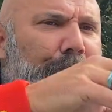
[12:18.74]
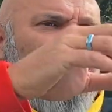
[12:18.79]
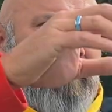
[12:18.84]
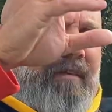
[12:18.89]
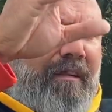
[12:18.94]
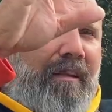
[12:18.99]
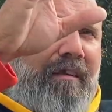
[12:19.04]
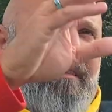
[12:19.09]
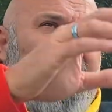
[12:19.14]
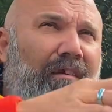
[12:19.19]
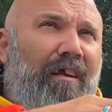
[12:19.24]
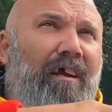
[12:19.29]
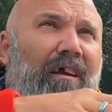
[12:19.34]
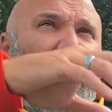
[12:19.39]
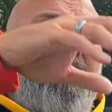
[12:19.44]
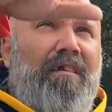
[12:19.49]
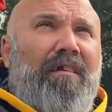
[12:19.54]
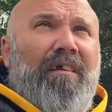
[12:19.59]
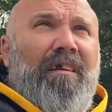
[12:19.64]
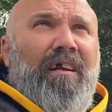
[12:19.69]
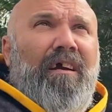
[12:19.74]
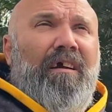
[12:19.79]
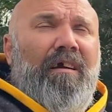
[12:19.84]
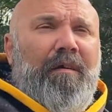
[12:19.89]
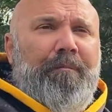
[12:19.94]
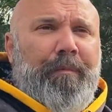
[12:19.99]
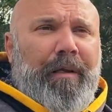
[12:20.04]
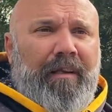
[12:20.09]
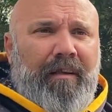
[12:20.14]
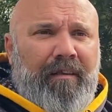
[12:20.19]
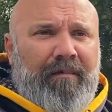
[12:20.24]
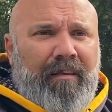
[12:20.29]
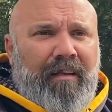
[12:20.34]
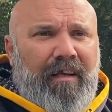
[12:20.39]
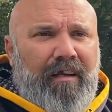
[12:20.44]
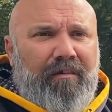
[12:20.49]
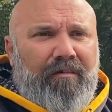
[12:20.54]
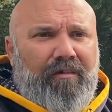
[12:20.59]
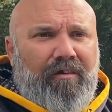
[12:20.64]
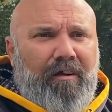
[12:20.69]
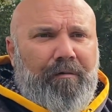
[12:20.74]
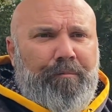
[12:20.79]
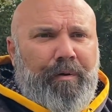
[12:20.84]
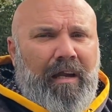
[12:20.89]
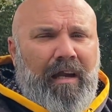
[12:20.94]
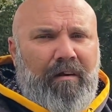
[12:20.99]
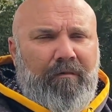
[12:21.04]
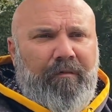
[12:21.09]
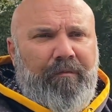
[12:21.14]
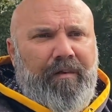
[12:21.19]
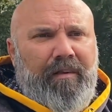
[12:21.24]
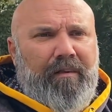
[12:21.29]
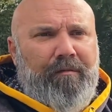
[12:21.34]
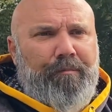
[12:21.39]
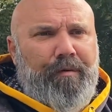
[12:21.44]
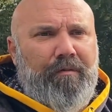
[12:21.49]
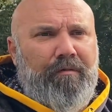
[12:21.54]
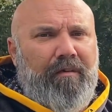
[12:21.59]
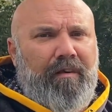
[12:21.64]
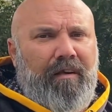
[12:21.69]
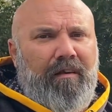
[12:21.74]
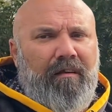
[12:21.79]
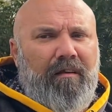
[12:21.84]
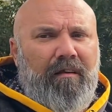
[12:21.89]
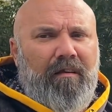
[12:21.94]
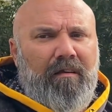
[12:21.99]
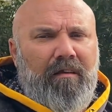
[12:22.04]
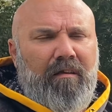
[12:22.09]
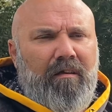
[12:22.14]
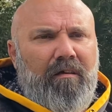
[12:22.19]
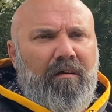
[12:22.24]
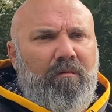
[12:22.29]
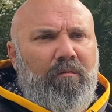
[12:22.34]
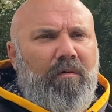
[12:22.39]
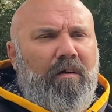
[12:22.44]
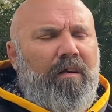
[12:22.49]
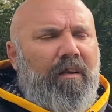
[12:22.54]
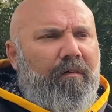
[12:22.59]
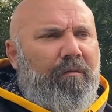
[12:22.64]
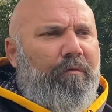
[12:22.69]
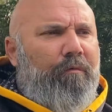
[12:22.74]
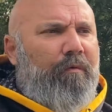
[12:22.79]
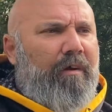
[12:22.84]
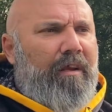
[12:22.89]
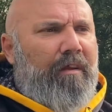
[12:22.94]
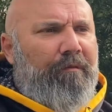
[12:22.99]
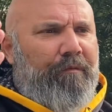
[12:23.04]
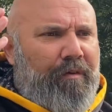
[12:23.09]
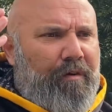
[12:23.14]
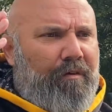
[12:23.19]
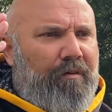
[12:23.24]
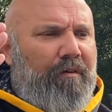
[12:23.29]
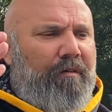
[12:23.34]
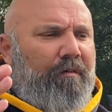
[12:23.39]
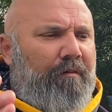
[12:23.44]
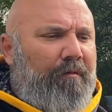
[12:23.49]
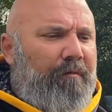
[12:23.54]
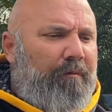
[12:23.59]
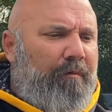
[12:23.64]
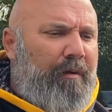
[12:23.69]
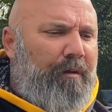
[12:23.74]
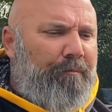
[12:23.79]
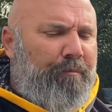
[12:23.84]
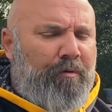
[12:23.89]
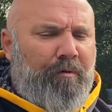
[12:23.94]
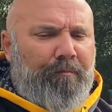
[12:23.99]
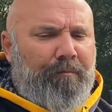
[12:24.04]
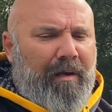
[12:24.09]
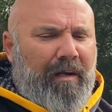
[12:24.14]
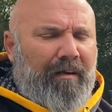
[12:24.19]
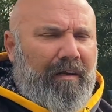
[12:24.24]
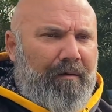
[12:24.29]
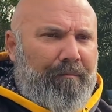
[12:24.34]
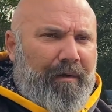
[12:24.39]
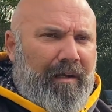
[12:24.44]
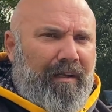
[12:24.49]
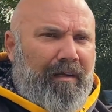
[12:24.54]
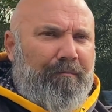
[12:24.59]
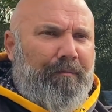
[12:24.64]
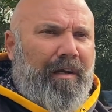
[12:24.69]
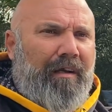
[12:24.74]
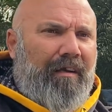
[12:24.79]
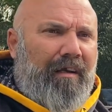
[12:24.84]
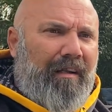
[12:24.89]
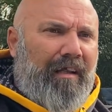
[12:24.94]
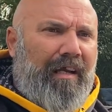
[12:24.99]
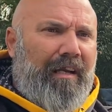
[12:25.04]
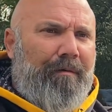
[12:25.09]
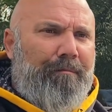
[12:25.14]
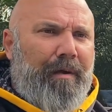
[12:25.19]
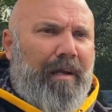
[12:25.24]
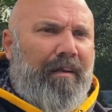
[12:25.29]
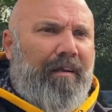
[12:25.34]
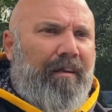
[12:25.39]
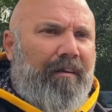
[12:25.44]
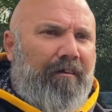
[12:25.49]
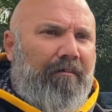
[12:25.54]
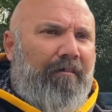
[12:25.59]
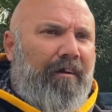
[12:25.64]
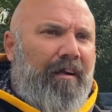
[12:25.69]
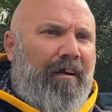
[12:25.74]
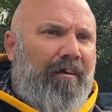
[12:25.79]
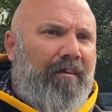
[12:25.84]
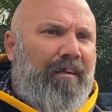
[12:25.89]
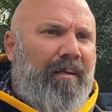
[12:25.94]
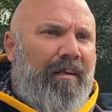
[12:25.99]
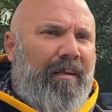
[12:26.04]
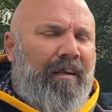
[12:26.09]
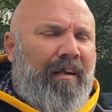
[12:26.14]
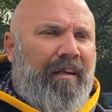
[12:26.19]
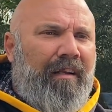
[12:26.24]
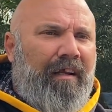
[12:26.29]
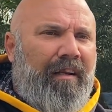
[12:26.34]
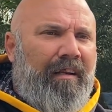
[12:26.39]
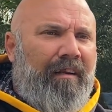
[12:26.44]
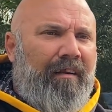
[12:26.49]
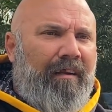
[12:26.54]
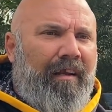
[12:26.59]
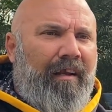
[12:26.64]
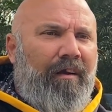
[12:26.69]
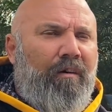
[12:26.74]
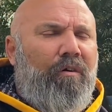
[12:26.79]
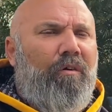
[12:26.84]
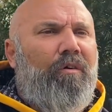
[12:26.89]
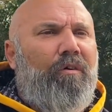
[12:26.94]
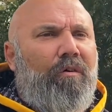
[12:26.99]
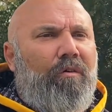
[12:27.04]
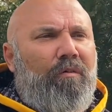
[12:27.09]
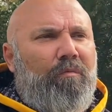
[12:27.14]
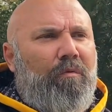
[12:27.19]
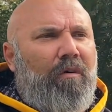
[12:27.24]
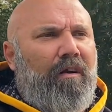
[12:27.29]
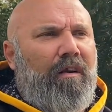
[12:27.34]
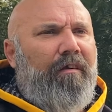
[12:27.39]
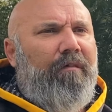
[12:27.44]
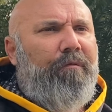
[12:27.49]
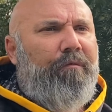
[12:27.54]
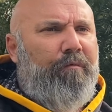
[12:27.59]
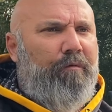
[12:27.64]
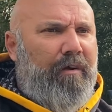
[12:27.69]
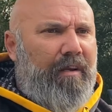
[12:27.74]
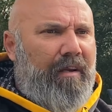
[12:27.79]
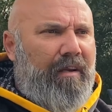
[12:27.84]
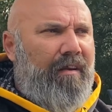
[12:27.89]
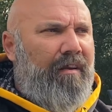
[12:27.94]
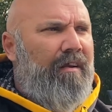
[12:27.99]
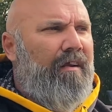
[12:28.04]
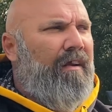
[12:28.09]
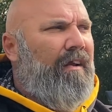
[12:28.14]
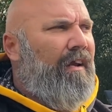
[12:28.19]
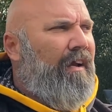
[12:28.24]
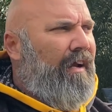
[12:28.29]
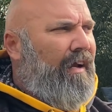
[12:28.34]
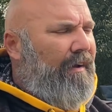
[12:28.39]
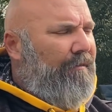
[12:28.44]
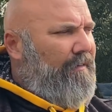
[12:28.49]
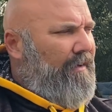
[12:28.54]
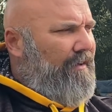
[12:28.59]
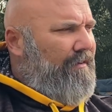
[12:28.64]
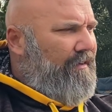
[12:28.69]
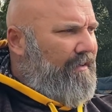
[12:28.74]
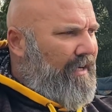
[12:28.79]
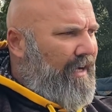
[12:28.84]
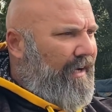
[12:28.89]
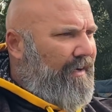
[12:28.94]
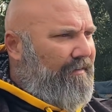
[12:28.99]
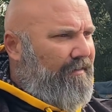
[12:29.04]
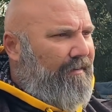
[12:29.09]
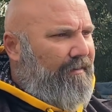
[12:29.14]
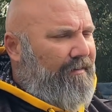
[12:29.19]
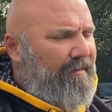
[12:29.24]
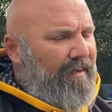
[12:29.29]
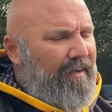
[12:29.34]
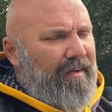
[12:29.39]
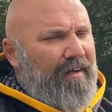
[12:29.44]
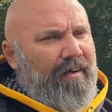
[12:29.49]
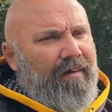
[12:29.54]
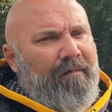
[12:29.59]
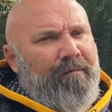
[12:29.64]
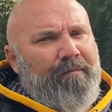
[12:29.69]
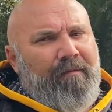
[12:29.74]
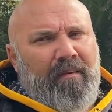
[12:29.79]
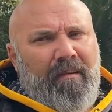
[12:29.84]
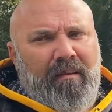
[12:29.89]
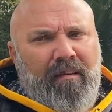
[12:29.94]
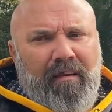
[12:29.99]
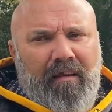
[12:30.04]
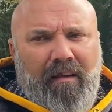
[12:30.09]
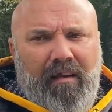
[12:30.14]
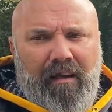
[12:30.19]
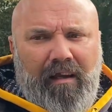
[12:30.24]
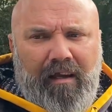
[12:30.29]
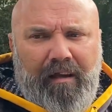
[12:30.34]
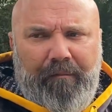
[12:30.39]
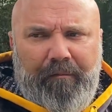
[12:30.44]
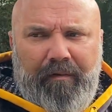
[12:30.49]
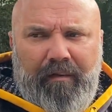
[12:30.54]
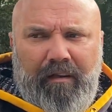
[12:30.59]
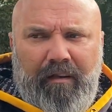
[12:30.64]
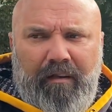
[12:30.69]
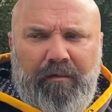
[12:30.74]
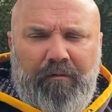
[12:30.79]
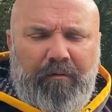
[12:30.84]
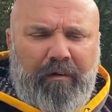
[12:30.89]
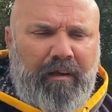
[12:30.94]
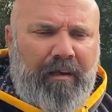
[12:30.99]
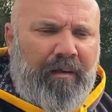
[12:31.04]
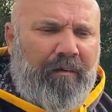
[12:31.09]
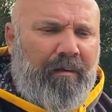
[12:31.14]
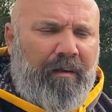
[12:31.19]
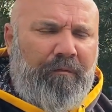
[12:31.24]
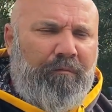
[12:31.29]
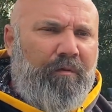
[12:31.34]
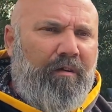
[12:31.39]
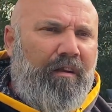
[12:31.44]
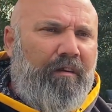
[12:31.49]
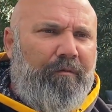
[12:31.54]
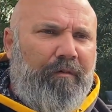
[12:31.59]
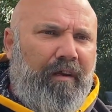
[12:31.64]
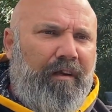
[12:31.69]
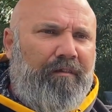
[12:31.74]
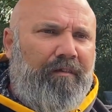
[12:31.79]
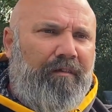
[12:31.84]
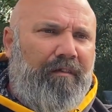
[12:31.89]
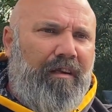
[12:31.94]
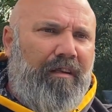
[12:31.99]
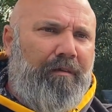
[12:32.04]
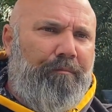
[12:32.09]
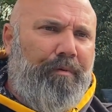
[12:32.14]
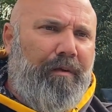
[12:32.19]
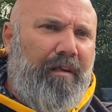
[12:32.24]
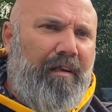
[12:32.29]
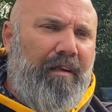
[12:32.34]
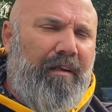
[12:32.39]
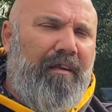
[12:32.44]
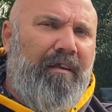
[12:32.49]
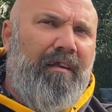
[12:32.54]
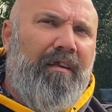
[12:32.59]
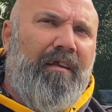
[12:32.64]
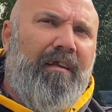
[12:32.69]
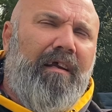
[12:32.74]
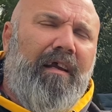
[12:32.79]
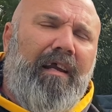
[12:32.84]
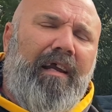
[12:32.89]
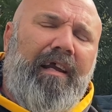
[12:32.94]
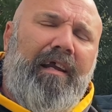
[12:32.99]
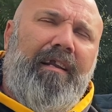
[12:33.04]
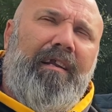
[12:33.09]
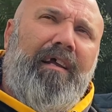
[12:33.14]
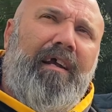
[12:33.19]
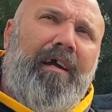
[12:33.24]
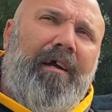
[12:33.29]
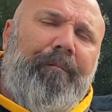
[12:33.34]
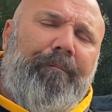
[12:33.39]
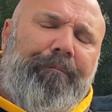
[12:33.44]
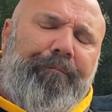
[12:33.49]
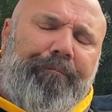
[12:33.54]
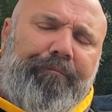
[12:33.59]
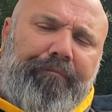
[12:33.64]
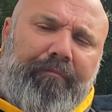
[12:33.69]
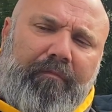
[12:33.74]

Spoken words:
but there's no, but it's an outside part within the building. What if we put Mungo man and Mungo lady back in the ground and that in there? Or what if we have the education centre and whatever else it's going to be, and